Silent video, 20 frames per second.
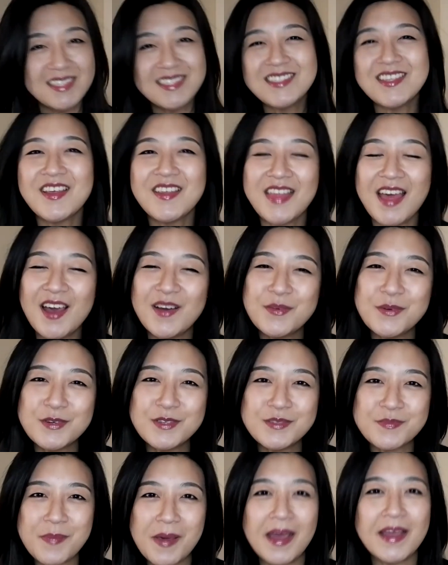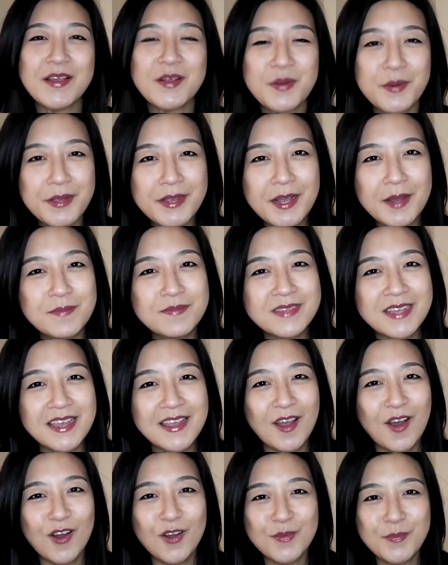So that was my quick
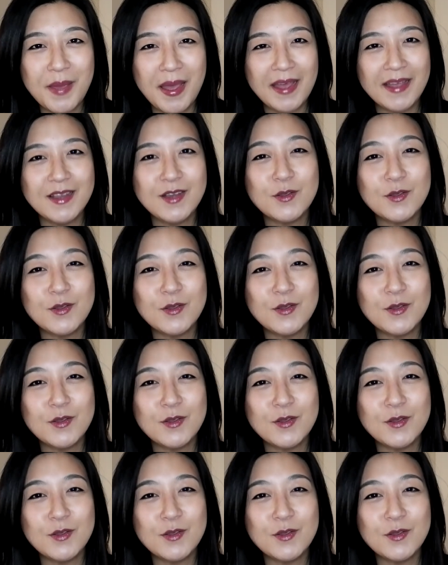update on my